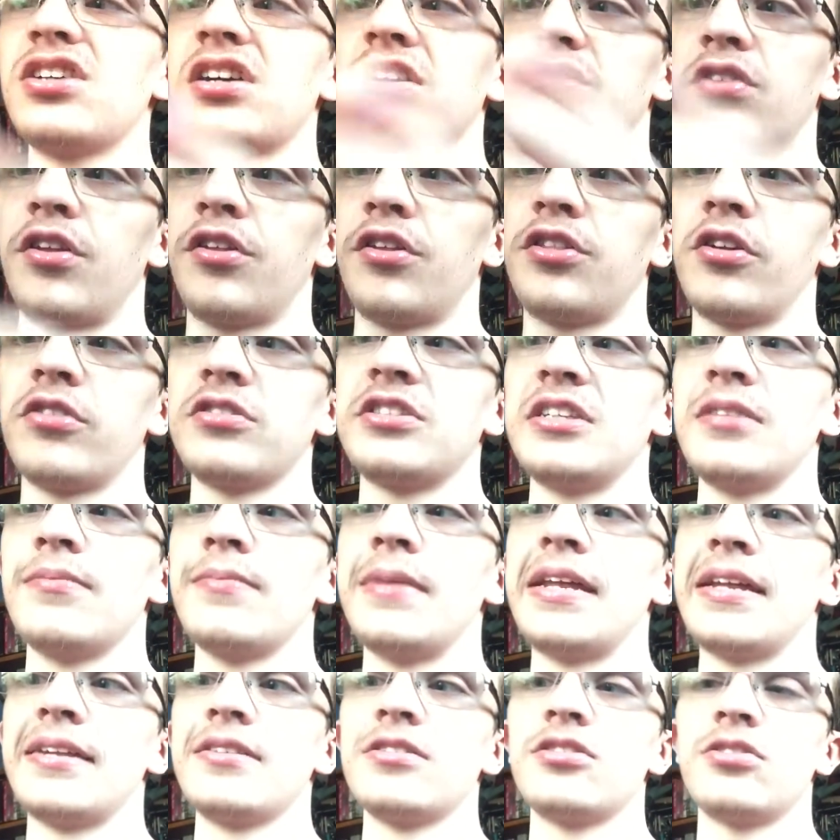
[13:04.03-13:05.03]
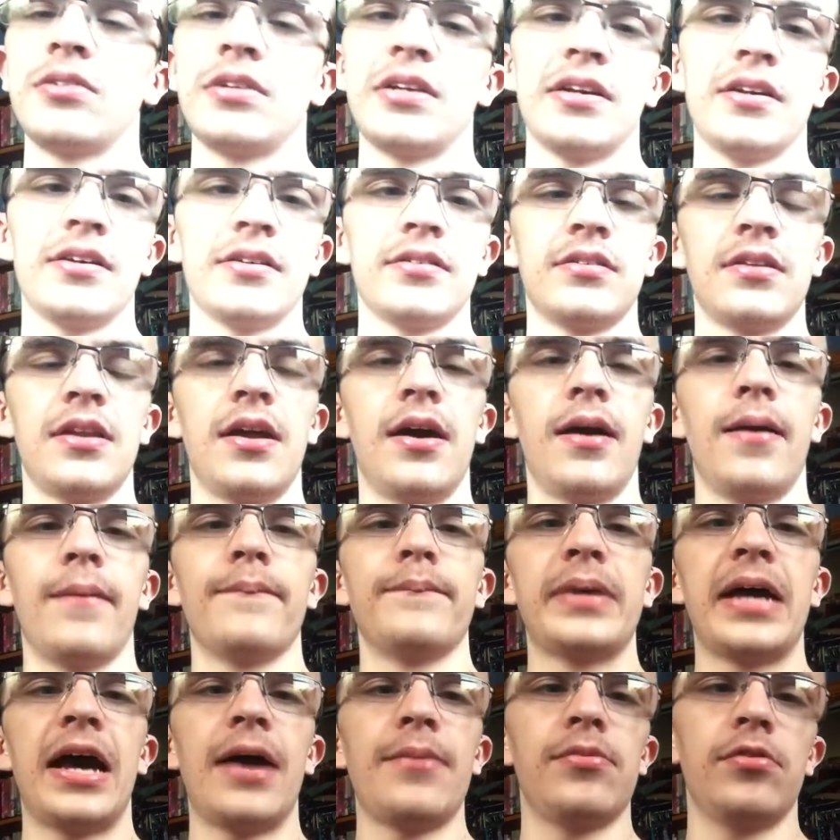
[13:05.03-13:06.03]
it go to 13 minutes. So I'm going to um,
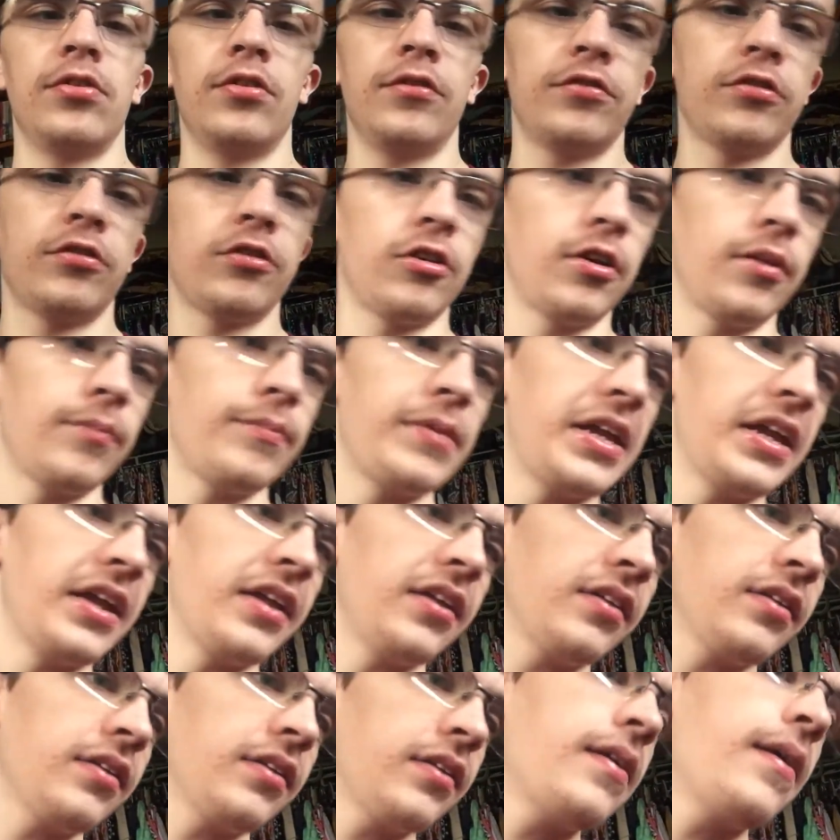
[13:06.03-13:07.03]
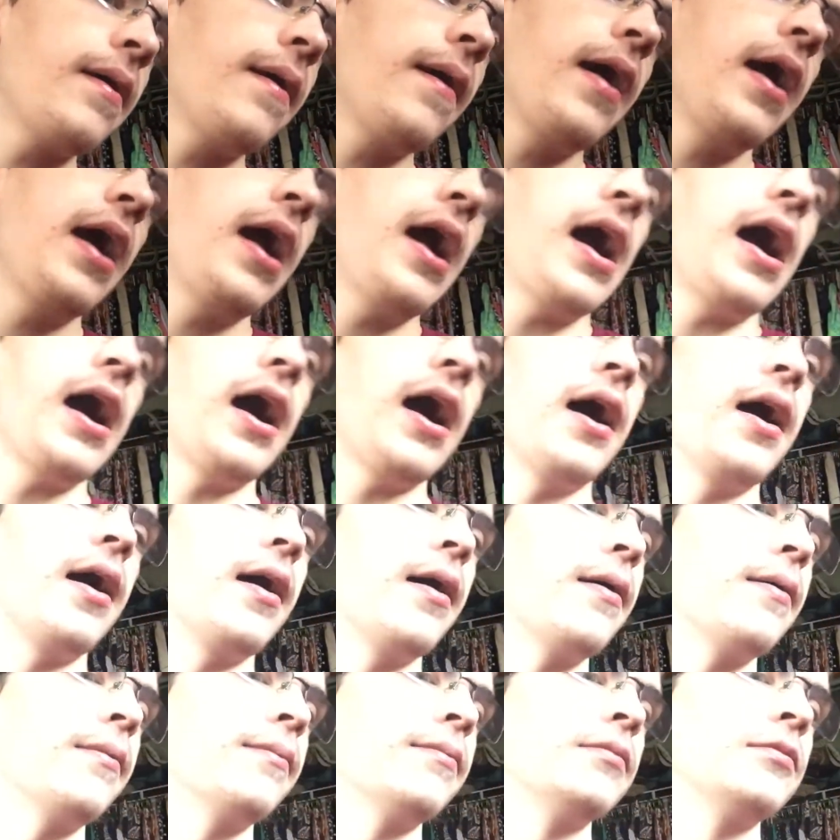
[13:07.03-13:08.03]
babble for a minute.
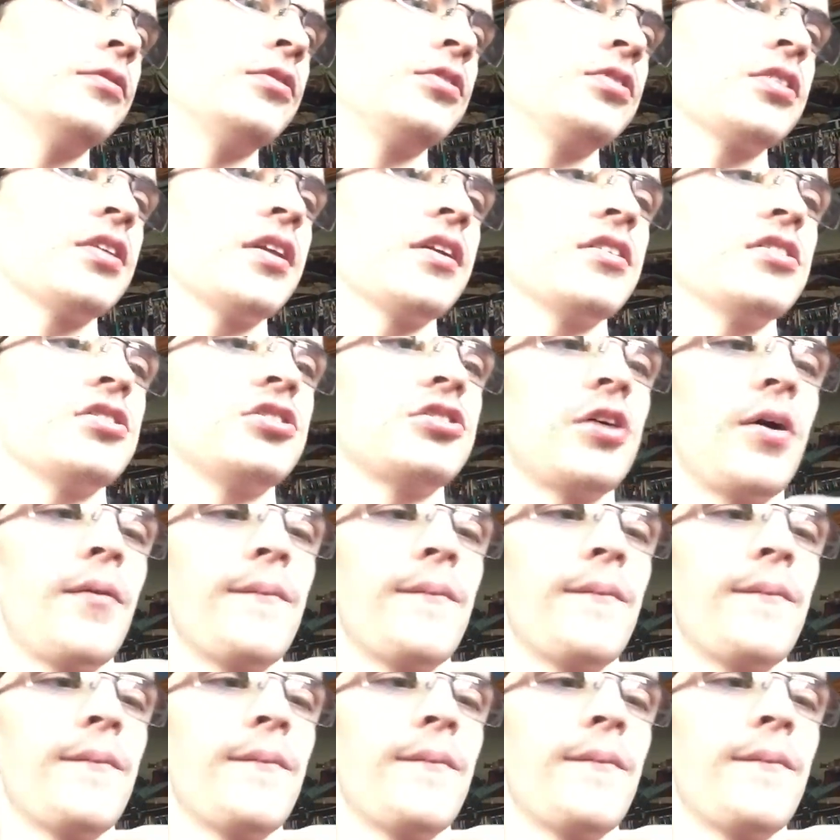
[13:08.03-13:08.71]
Um, so